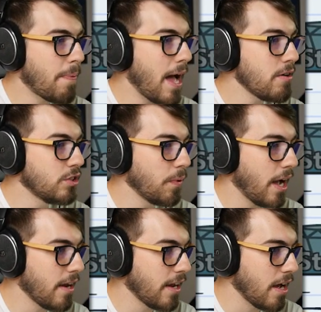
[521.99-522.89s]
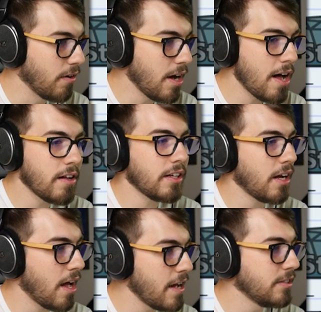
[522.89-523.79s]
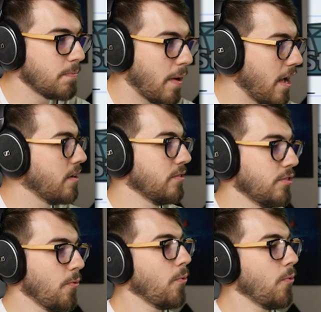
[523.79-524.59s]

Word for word: bios we got now? All kinds of bios.